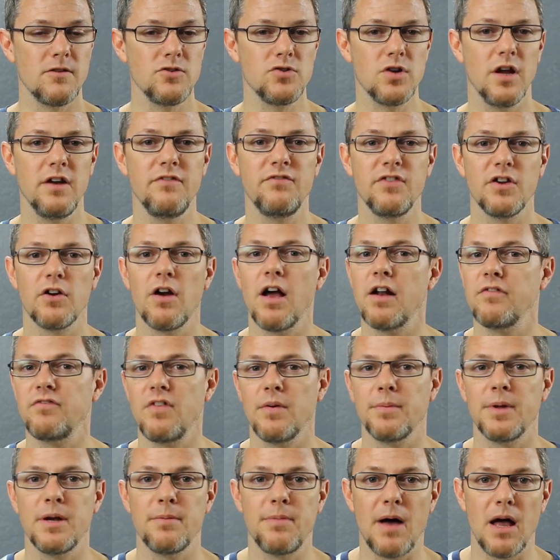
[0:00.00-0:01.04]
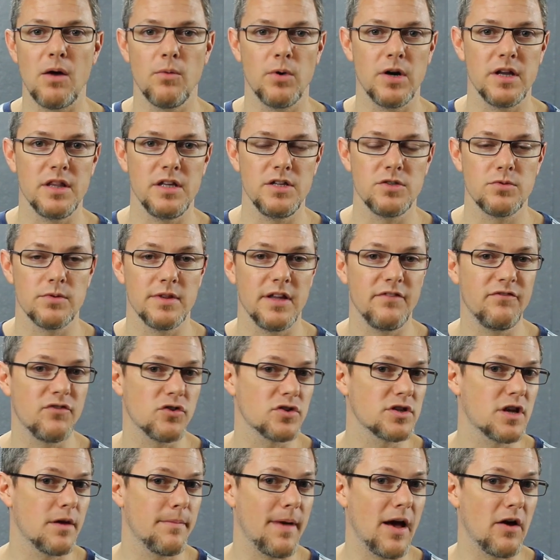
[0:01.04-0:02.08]
trying to figure out if I'm going to buy one of these when they
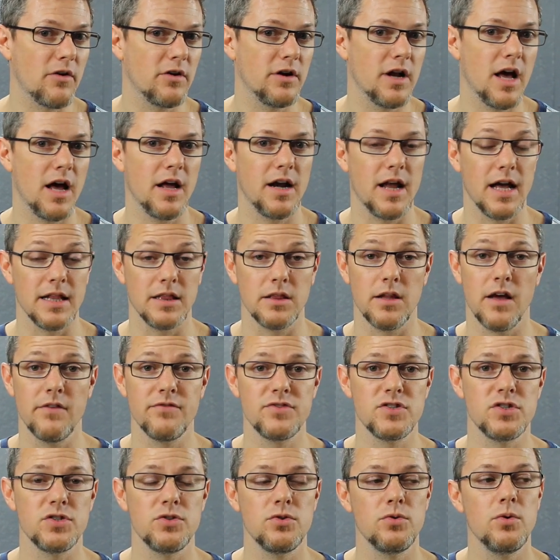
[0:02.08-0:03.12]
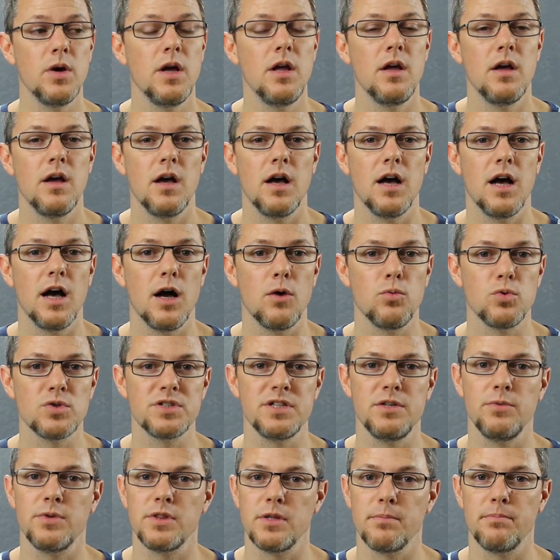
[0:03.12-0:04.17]
first come out or not. I'd love to. We'll
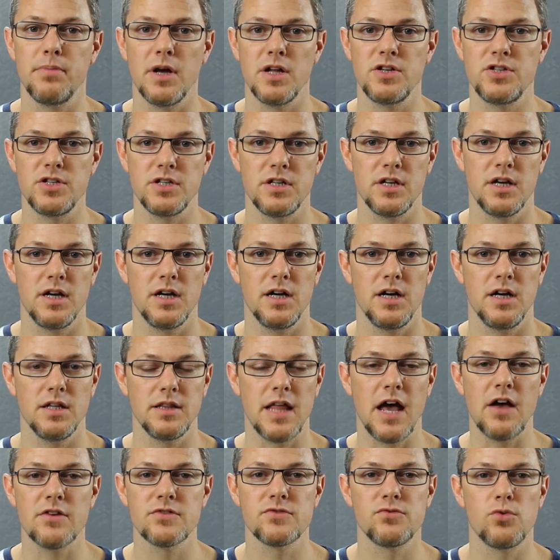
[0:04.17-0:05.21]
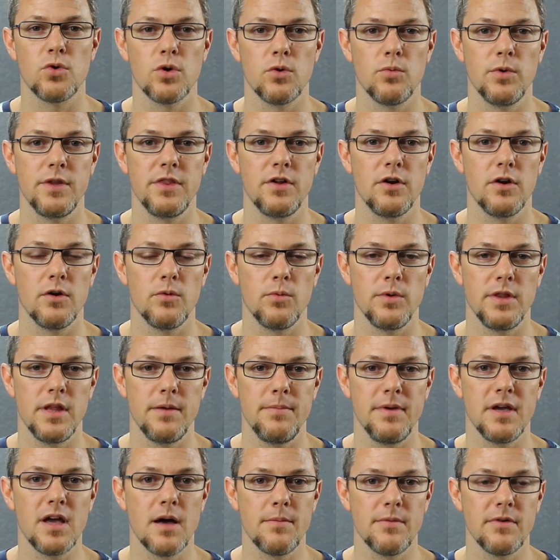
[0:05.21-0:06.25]
see what the budget allows for when
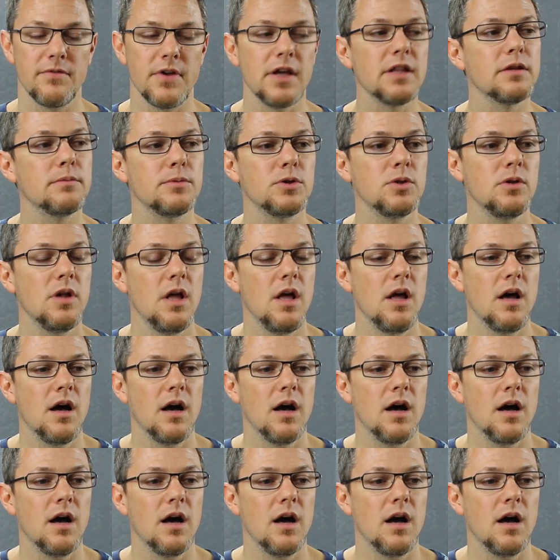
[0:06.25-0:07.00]
they become available.